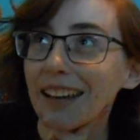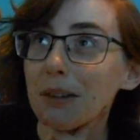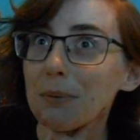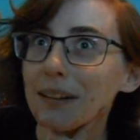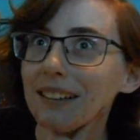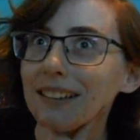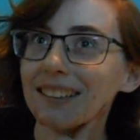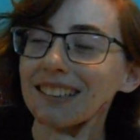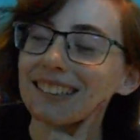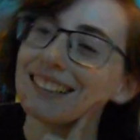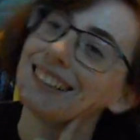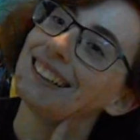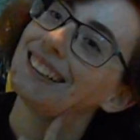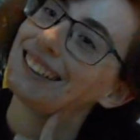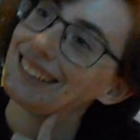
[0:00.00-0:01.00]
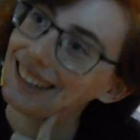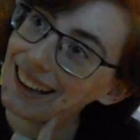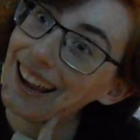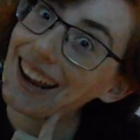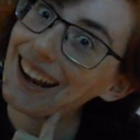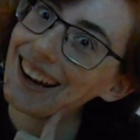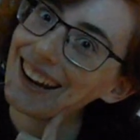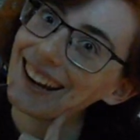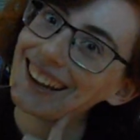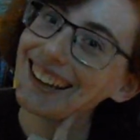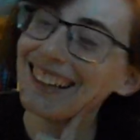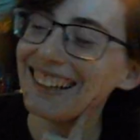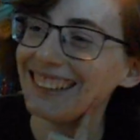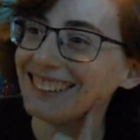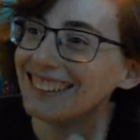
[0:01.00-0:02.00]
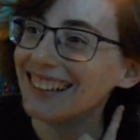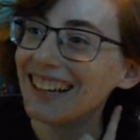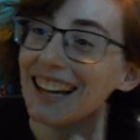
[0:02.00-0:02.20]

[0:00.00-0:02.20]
Care Bears, hey,